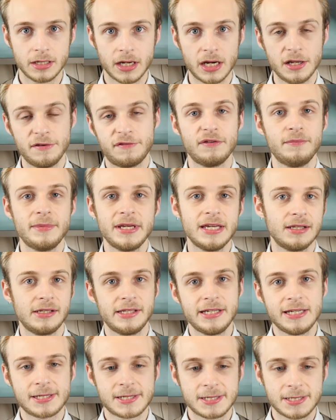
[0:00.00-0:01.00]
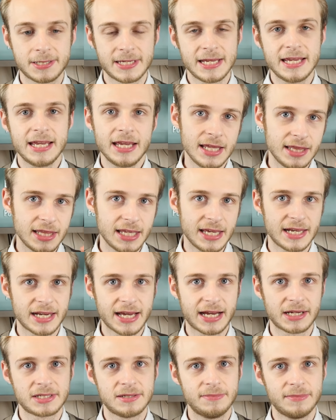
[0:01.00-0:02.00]
And for me at least, seeing the
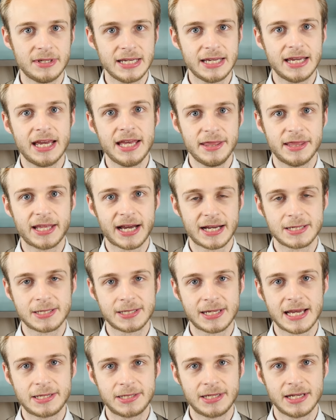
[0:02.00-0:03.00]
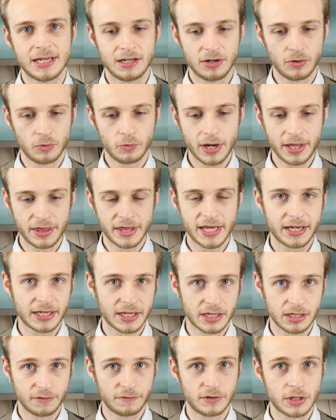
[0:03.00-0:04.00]
anatomy in that setting when they're
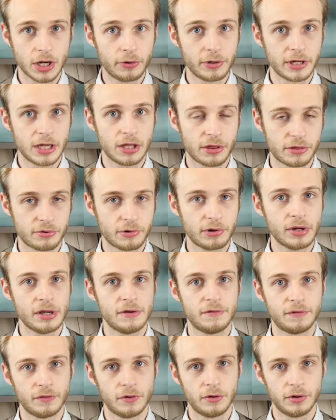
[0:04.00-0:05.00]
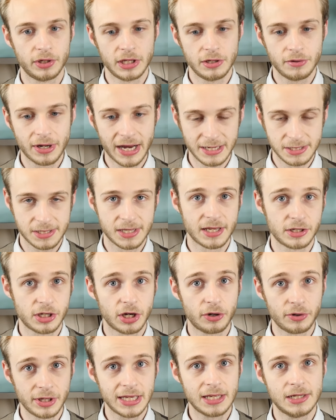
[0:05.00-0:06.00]
kind of going through it for you as they're
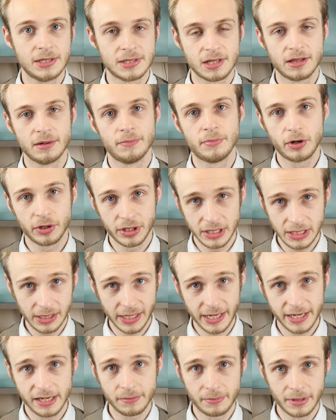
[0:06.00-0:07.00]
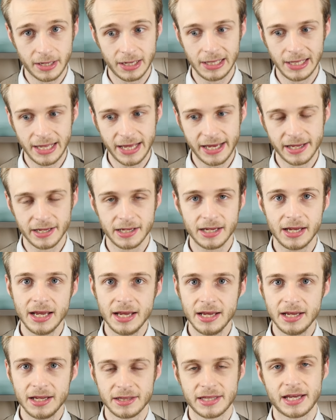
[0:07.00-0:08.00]
going into the body layer by layer,
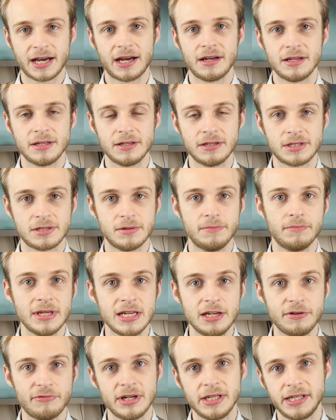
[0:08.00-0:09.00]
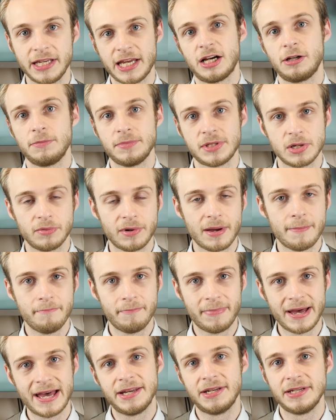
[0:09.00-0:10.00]
that to me really helps you
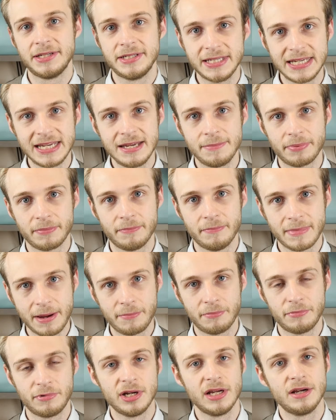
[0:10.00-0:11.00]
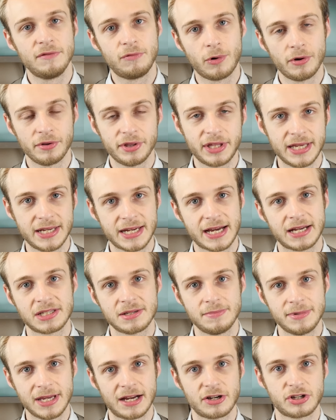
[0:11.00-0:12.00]
embed a deep memory of what the
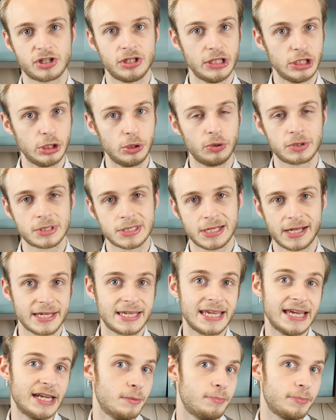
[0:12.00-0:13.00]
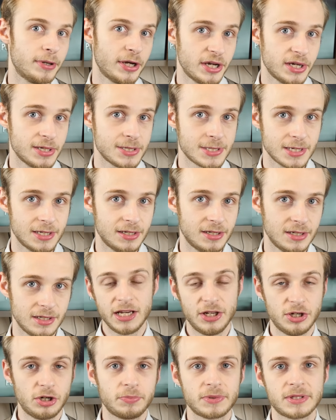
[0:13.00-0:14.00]
anatomy actually looks like in a person.
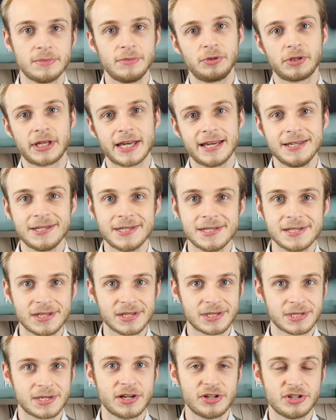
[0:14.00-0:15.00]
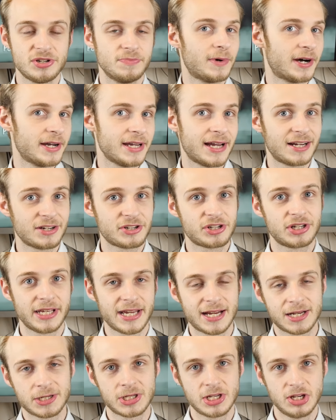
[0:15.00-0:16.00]
In optimal cases, the surgeon might
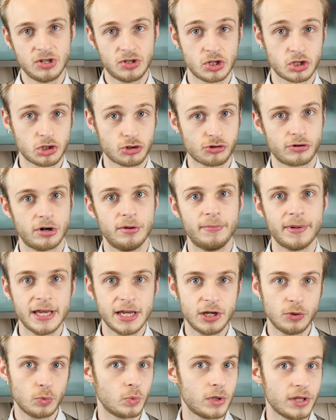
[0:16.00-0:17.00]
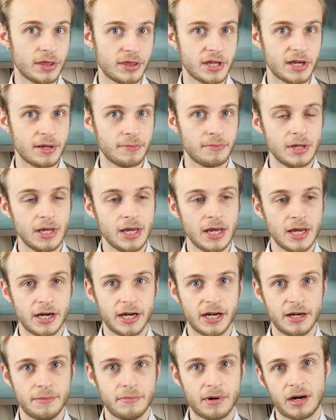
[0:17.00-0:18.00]
actually ask you to scrub in with them,
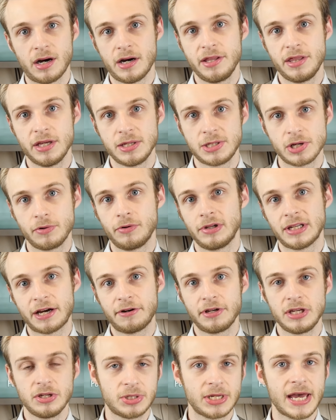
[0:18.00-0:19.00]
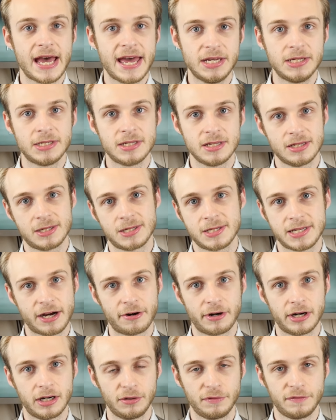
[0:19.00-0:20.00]
um, either to allow you to enter the
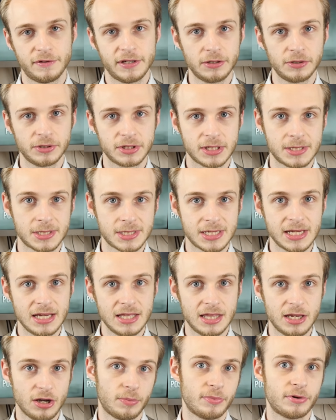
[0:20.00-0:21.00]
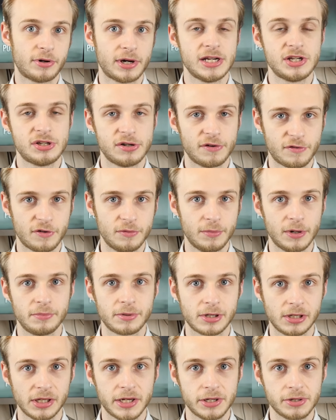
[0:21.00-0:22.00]
sterile field and see the operation from
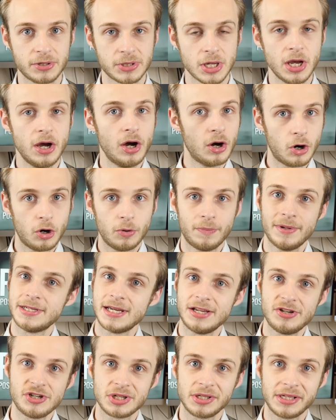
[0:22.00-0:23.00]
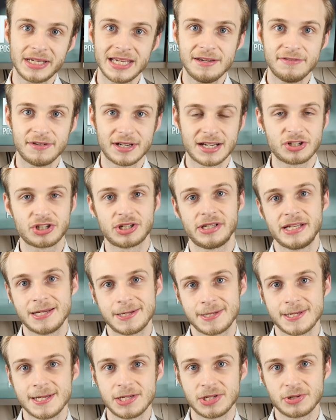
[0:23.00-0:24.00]
up close, or potentially even actually
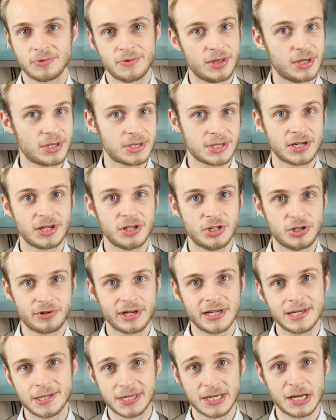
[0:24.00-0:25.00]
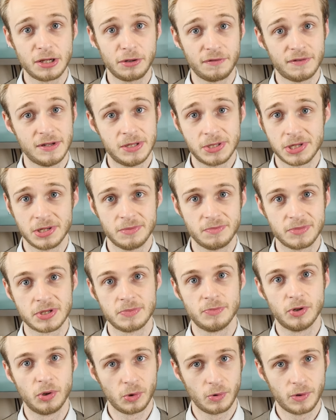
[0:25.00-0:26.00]
assist with the surgery itself in some
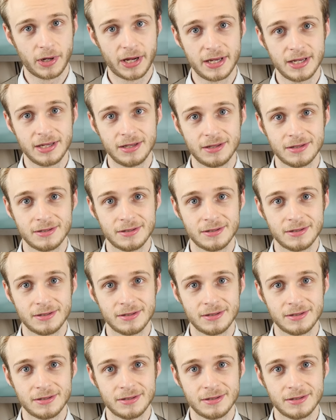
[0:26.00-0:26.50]
small way.